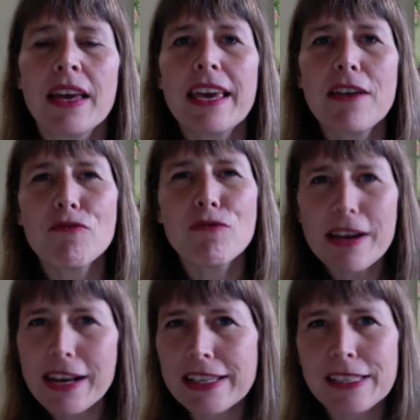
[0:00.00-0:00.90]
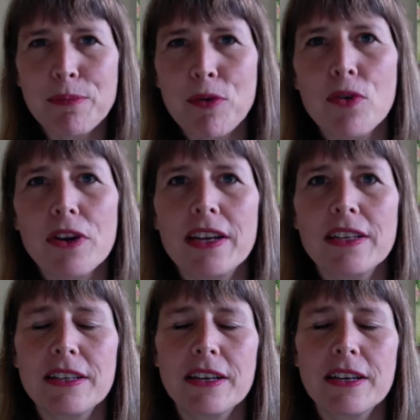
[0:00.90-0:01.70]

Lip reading: Get really supported.